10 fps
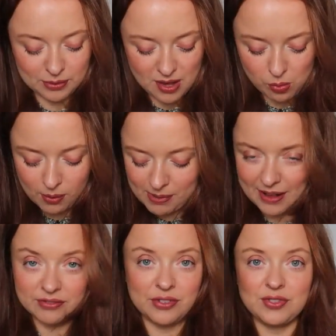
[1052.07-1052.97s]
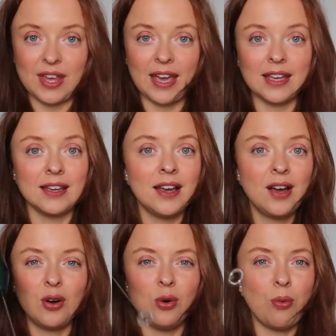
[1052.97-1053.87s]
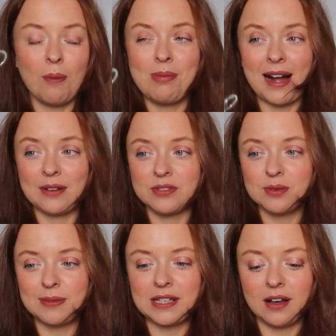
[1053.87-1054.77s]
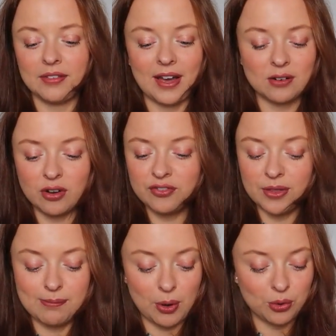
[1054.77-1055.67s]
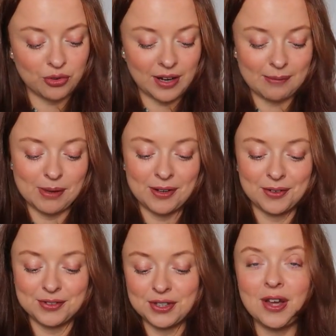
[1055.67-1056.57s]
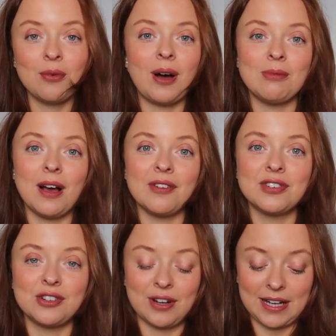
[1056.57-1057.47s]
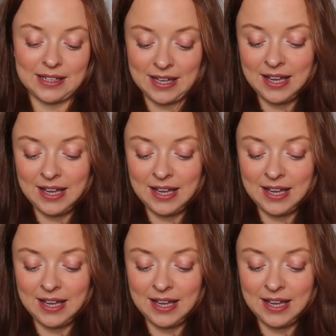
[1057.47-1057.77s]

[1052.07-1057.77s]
It was like £1.58 or £1, something like that. Gone for the bottle green because you know what I'm like for green.